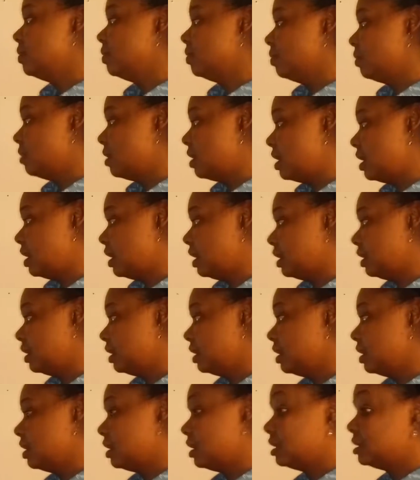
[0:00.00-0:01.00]
rang
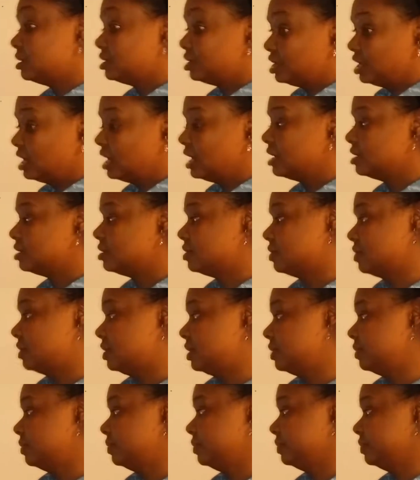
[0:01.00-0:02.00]
and she answered it.